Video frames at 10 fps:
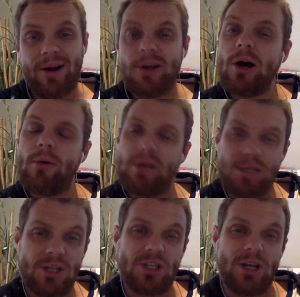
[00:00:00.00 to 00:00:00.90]
I know it is
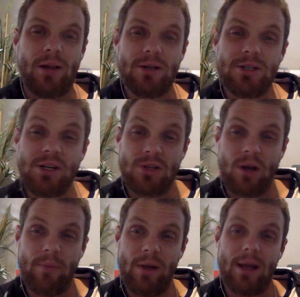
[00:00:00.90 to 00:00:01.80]
a challenging
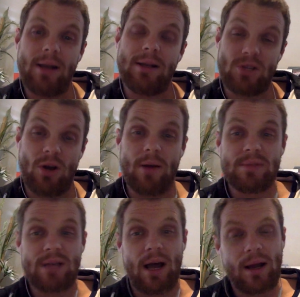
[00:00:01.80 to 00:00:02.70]
topic and at
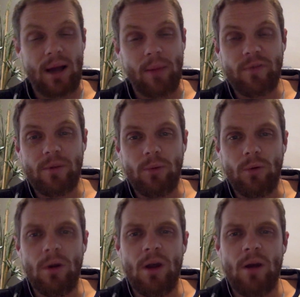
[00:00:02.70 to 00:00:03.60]
times
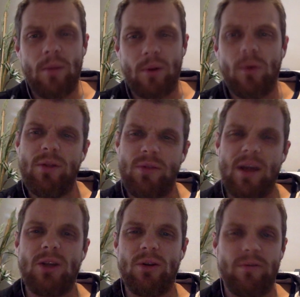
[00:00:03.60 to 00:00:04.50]
uncomfortable, but I want to
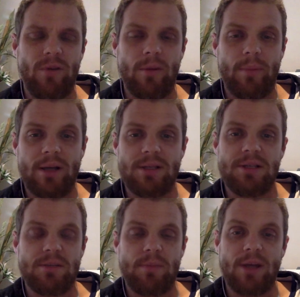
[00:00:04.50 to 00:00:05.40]
thank you for your
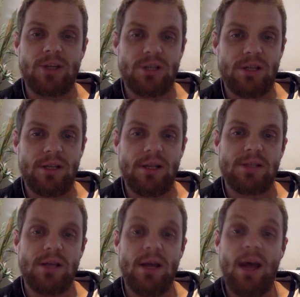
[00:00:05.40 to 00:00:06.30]
participation in
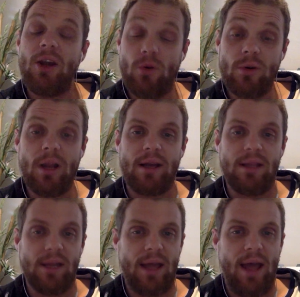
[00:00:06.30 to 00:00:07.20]
this, and good luck
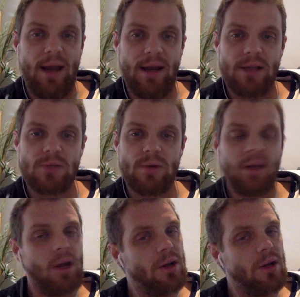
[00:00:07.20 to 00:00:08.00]
in the CAT next week.